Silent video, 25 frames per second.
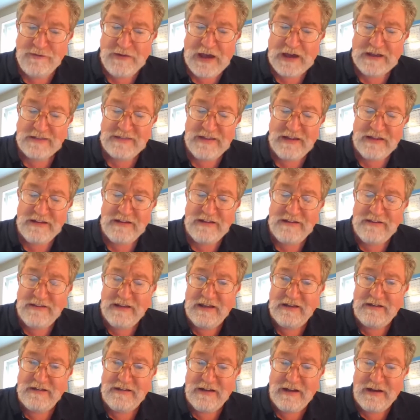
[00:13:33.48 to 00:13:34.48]
fact
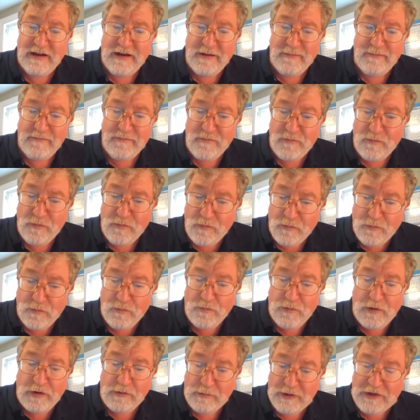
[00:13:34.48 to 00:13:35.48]
that
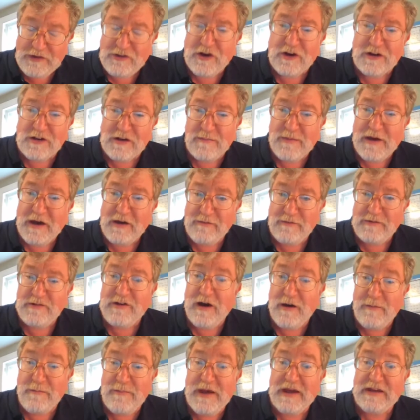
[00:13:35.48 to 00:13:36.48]
when we talk about
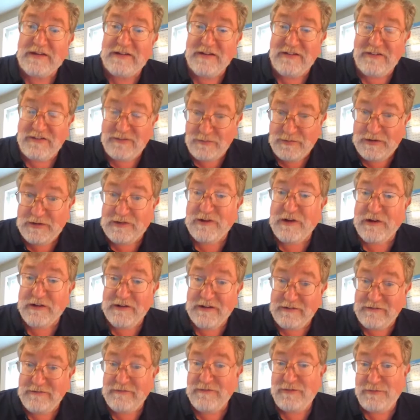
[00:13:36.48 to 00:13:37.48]
compact, we
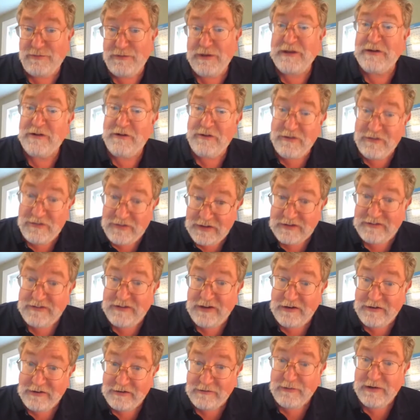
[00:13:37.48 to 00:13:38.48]
call it
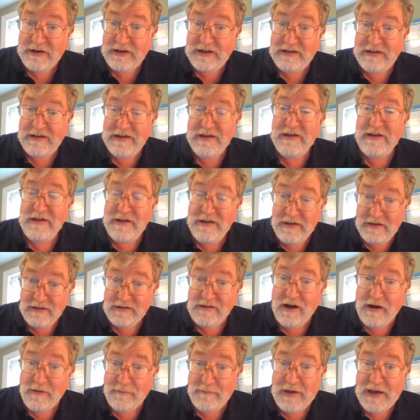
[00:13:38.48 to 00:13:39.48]
360-degree
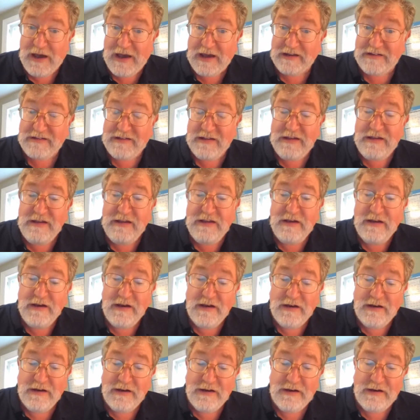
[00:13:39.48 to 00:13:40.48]
compact
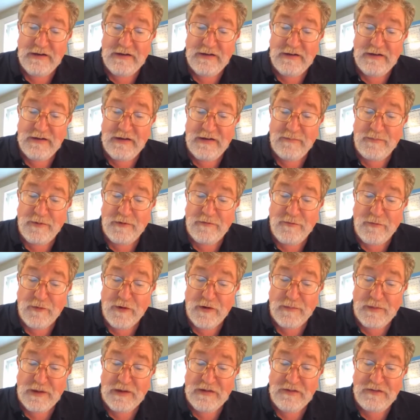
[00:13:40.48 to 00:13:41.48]

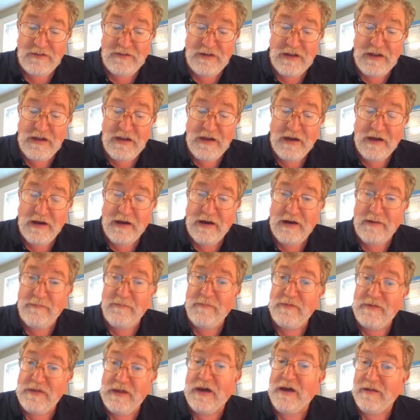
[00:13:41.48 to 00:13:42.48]
performance.
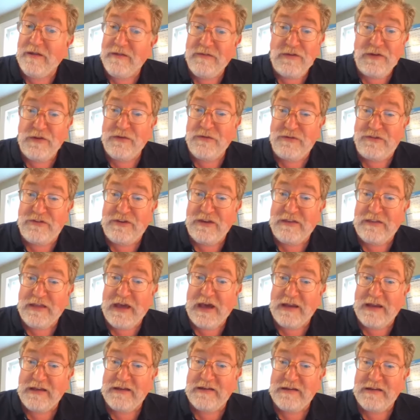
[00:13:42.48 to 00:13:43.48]
You see
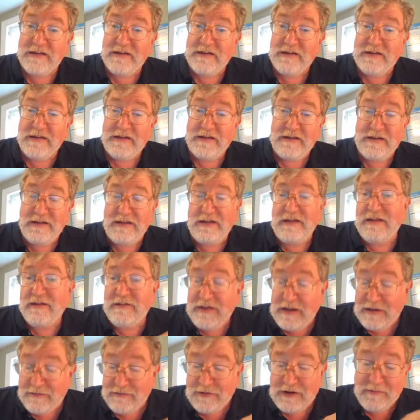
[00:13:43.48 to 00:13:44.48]
that
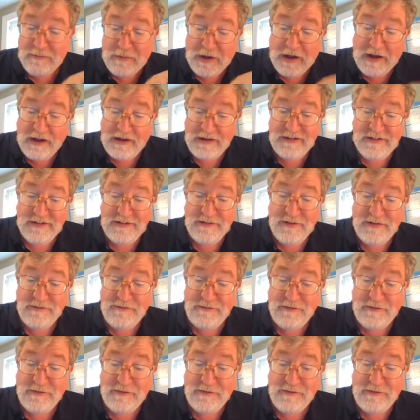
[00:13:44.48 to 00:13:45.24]
even in my